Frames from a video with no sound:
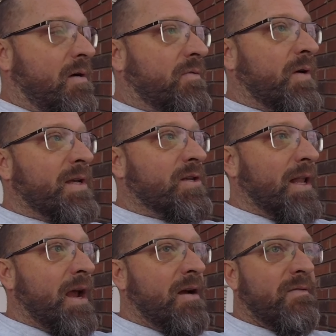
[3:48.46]
each
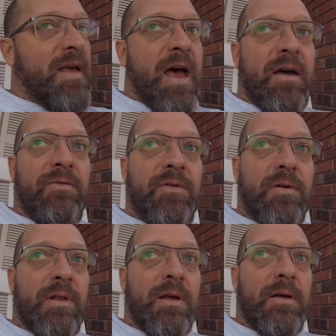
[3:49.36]
layer of that, for
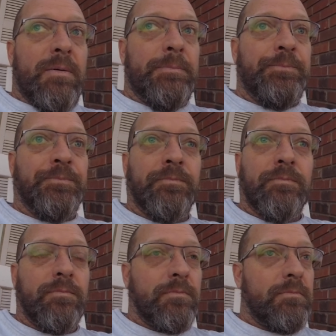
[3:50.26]
the
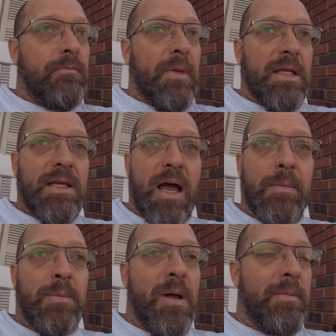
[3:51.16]
time
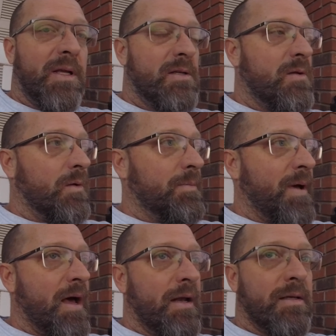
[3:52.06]
to probably consult
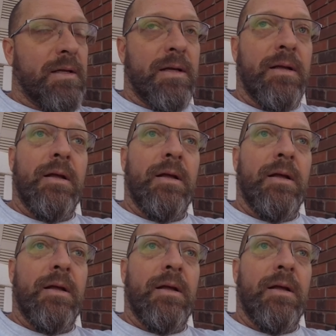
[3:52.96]
about it, to